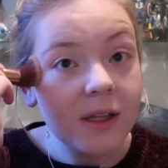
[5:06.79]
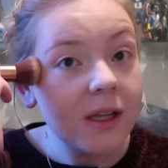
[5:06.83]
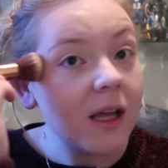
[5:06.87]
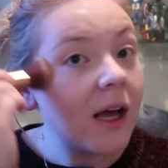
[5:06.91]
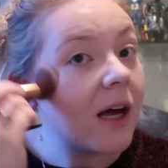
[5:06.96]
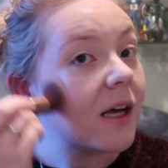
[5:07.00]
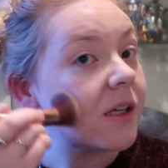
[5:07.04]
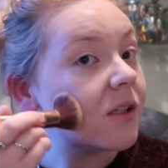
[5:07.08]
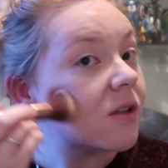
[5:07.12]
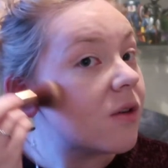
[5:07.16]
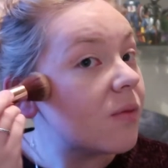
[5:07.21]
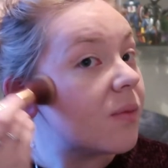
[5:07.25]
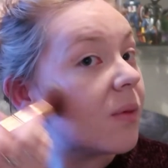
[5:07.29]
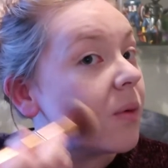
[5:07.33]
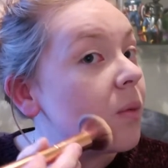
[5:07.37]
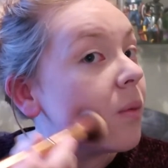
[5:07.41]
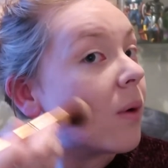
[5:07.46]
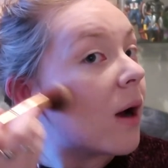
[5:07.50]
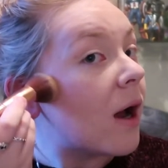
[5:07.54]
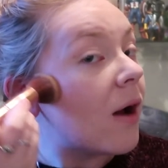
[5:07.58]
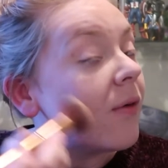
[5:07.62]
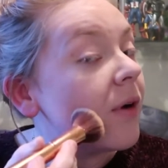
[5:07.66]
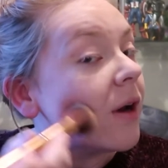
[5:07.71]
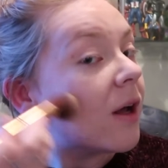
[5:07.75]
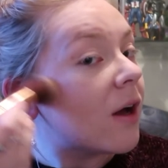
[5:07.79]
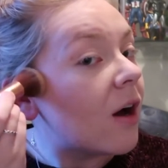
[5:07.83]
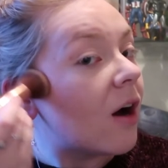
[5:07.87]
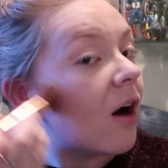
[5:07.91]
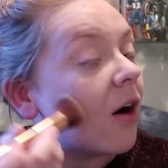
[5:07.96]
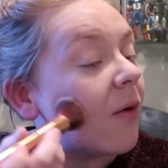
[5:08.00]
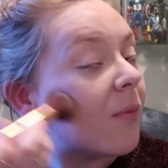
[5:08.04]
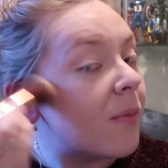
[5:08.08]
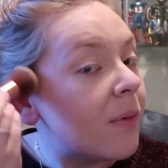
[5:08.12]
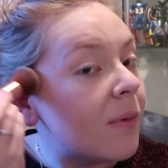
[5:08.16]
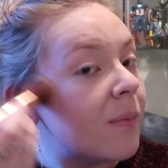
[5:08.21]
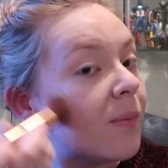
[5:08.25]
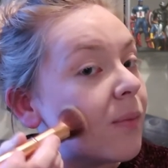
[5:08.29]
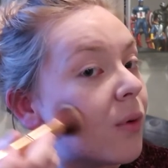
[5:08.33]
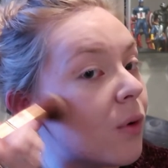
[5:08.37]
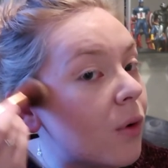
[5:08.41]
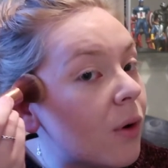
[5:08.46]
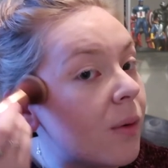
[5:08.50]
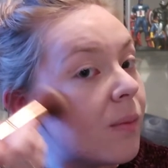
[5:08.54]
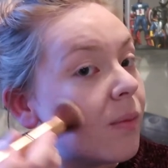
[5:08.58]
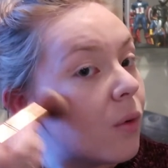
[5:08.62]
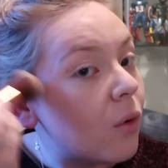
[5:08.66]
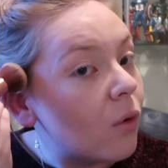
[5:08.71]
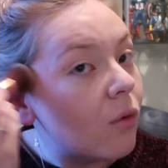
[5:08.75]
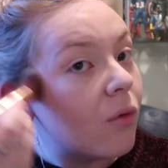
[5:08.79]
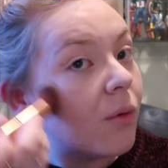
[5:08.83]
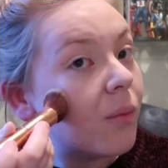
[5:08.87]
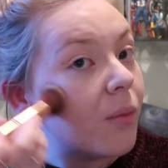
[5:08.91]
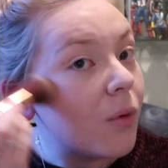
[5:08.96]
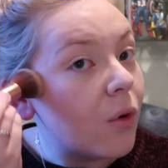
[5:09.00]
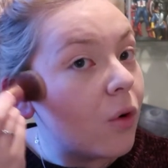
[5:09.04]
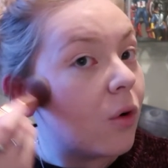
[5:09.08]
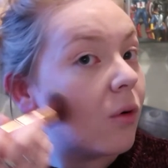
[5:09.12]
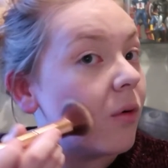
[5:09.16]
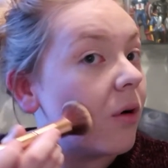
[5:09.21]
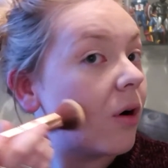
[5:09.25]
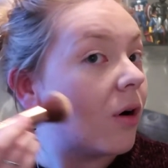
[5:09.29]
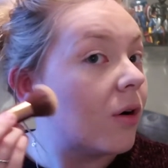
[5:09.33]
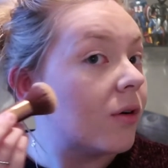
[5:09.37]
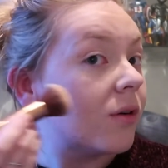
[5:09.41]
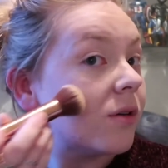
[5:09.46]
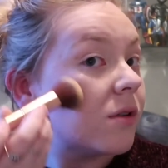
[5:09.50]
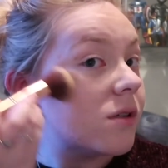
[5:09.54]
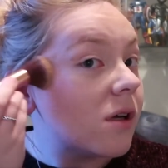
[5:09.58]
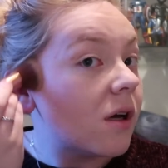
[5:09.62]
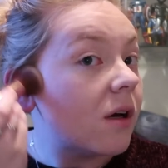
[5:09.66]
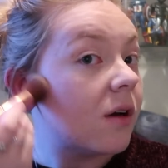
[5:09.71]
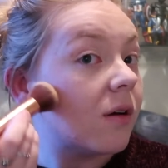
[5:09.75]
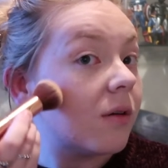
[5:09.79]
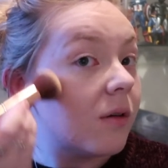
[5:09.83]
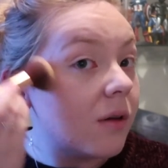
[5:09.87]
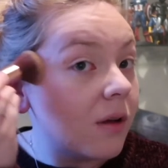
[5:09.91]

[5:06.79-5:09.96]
as I've been wearing it, I've been putting more and more on, so